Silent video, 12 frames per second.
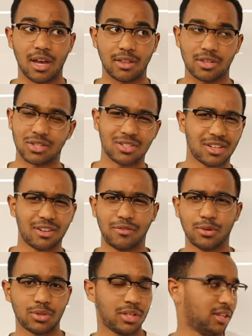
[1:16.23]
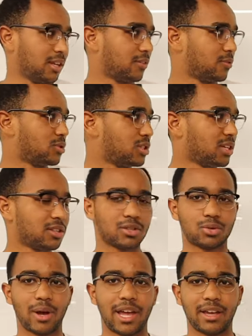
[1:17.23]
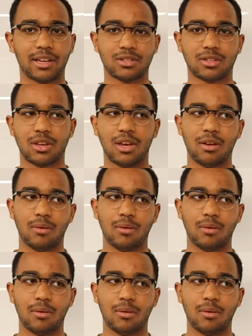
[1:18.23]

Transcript: And this is the confusing thing. If you see it this way, it's